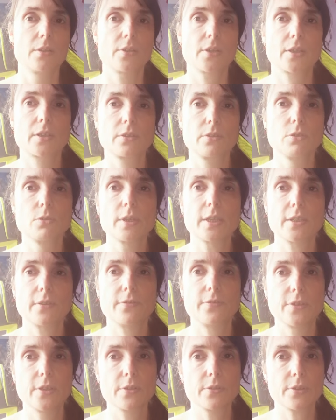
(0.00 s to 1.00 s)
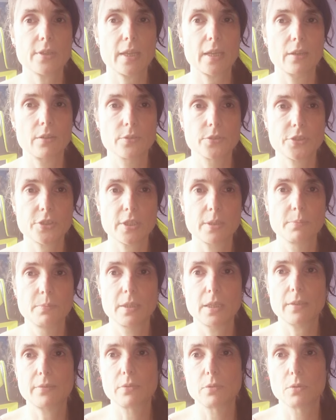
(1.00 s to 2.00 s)
They can already feel that on some
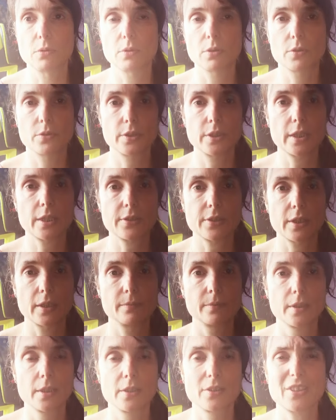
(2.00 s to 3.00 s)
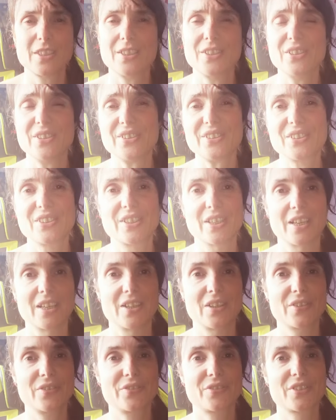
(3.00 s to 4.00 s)
level or another. They're not
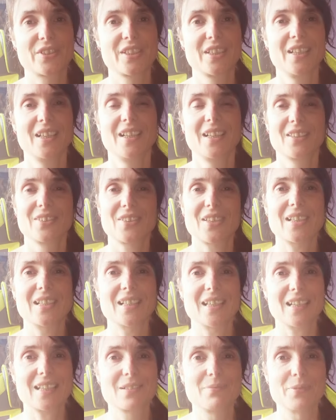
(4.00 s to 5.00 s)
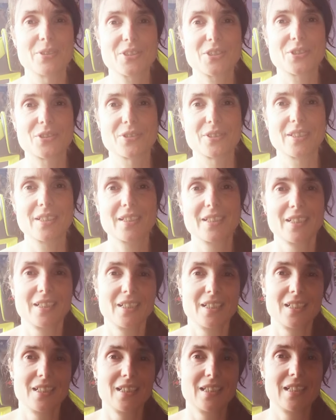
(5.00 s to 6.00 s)
daft. They like a mystery.
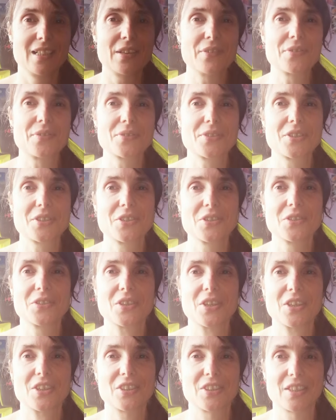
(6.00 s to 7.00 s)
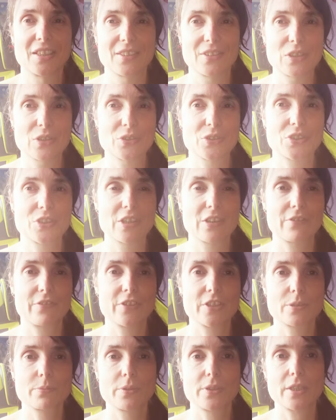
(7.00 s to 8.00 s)
Leave them to do their thing. They'll
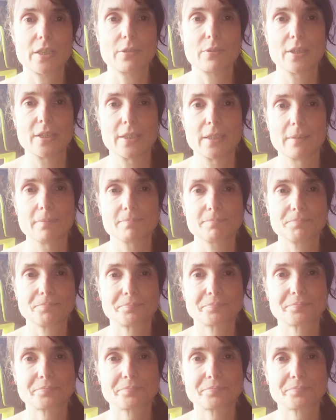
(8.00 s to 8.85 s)
surface when they're ready.